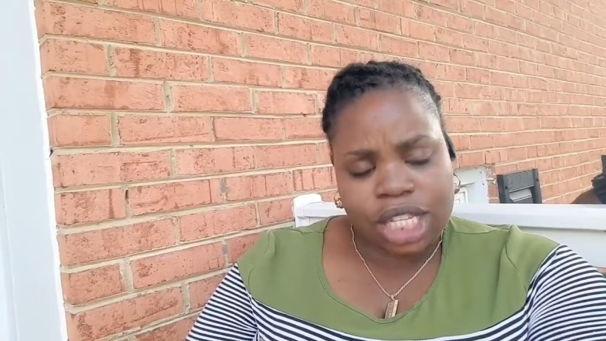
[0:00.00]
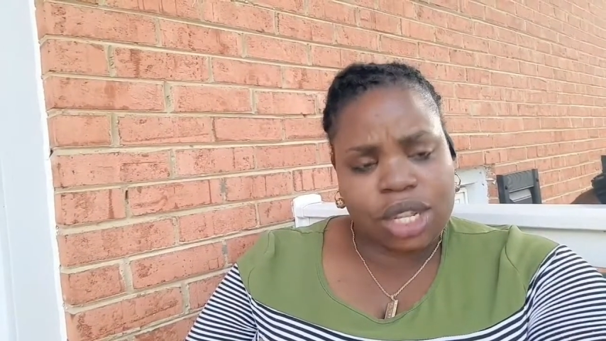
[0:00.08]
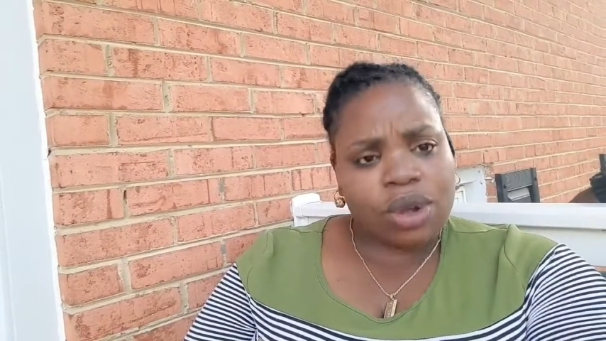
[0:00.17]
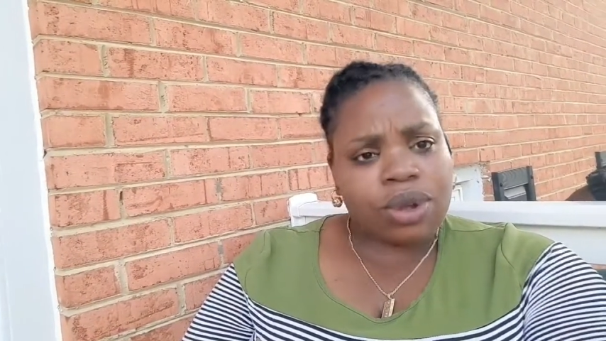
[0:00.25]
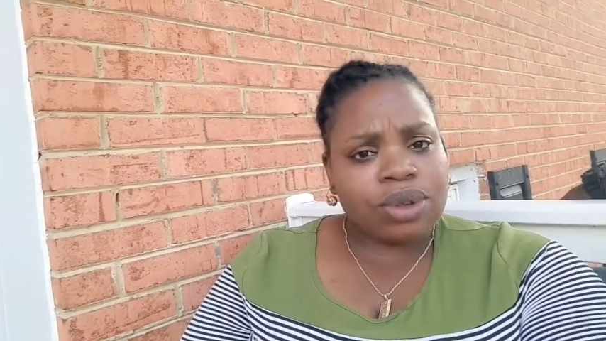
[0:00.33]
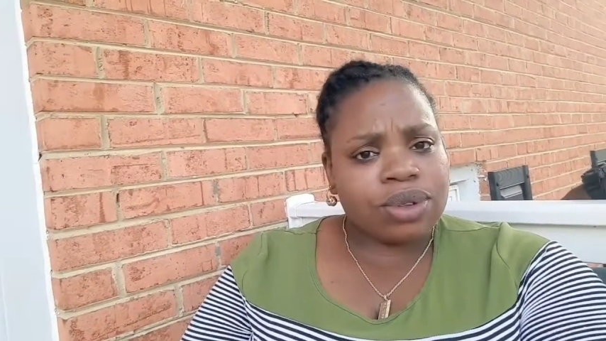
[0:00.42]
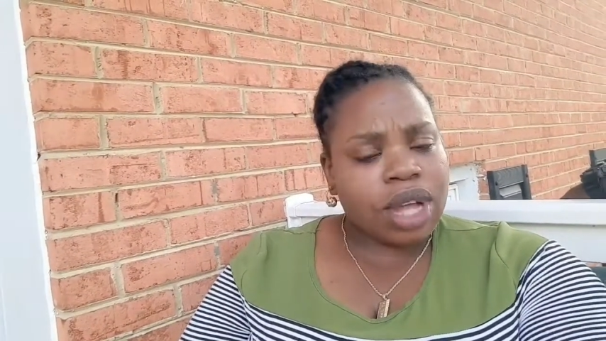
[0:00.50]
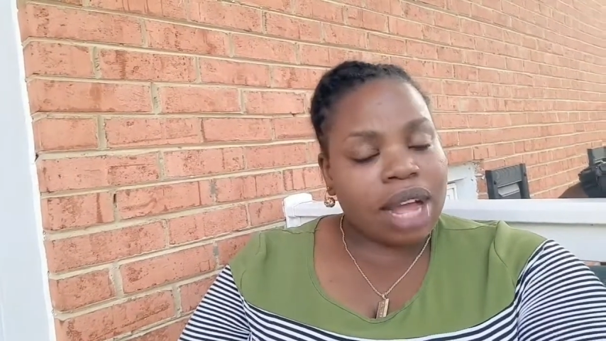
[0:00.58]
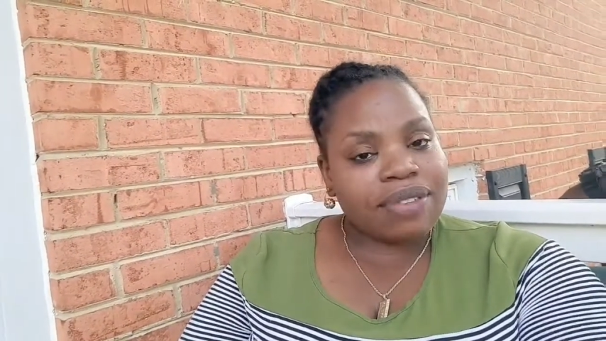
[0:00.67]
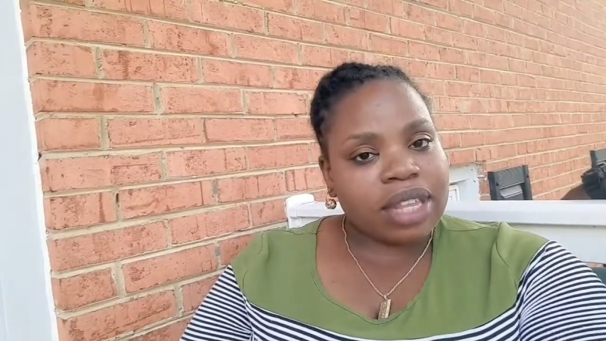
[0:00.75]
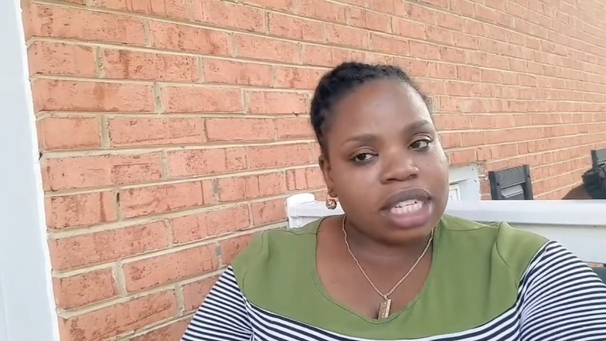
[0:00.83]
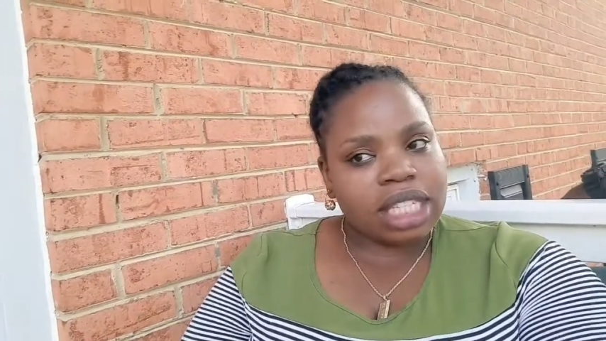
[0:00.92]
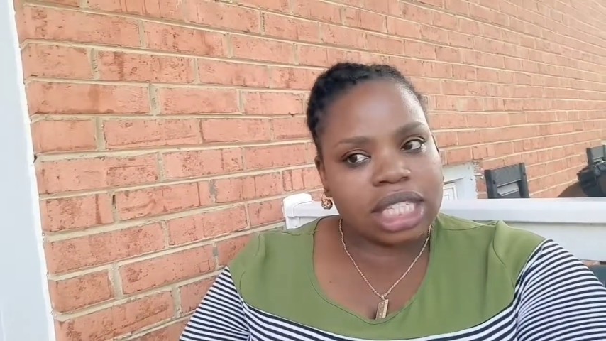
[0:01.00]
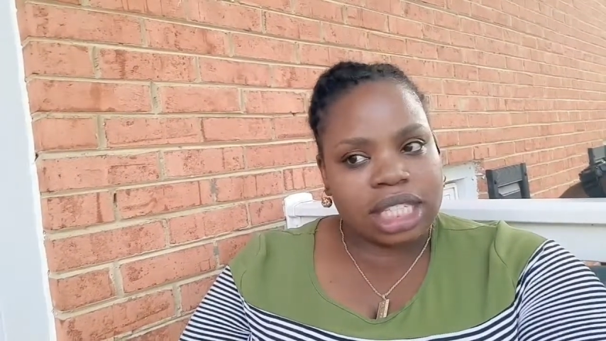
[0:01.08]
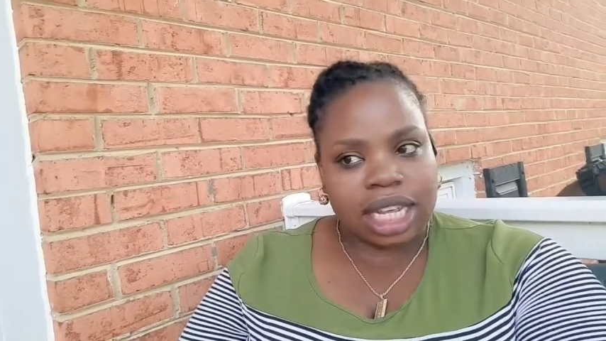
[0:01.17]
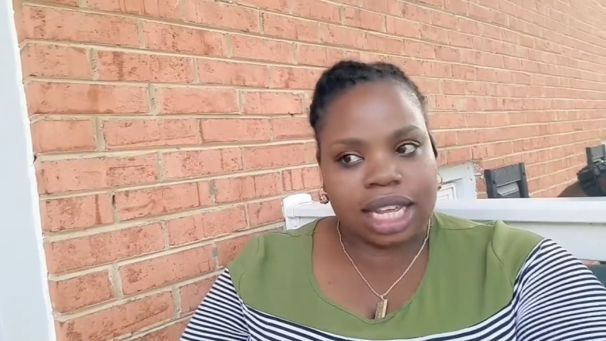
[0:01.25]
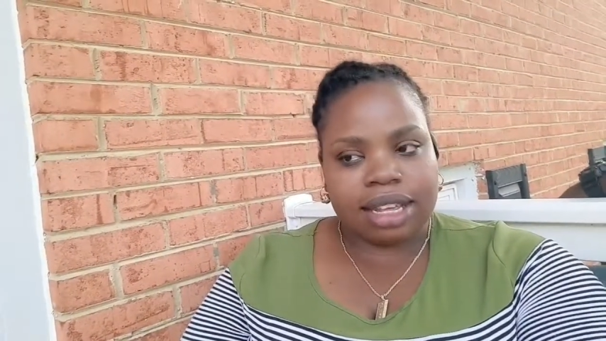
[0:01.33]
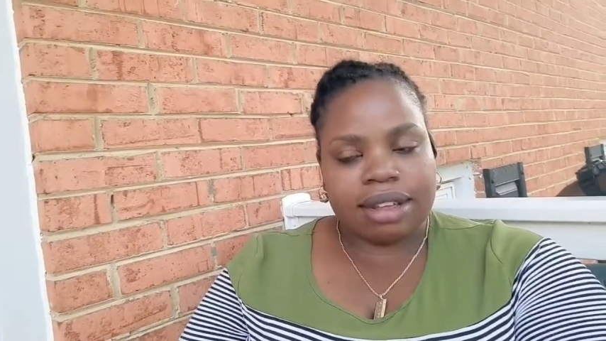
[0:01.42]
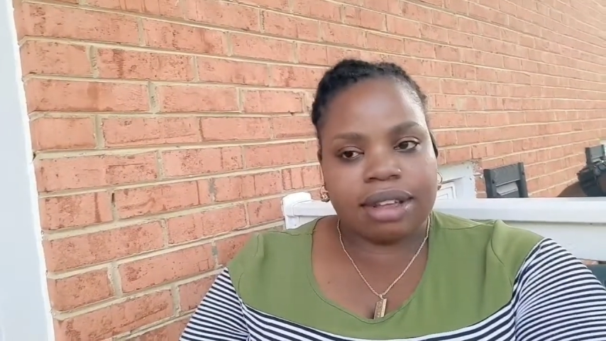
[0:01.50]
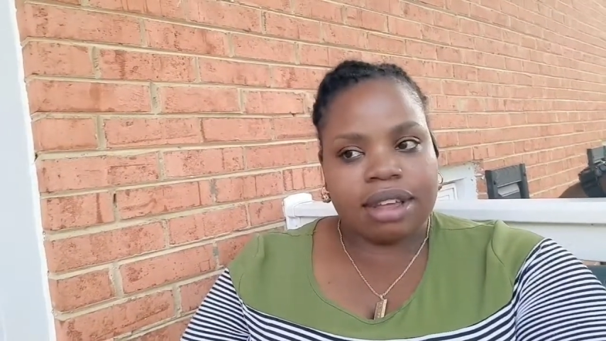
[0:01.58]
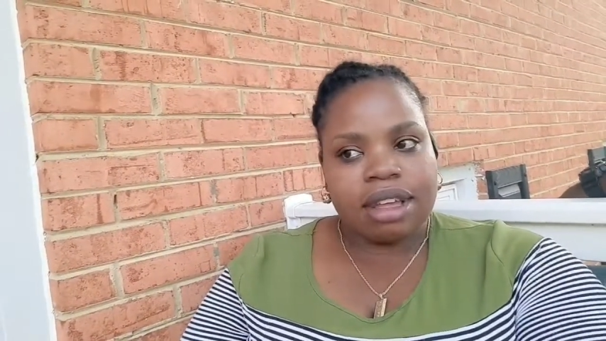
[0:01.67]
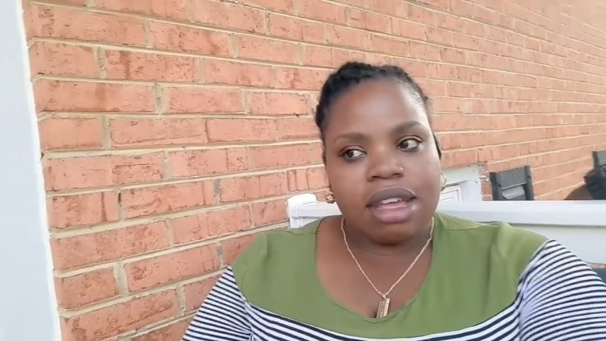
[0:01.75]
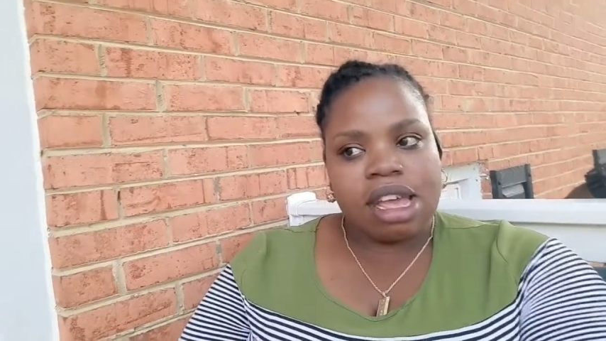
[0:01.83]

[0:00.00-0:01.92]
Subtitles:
so after she see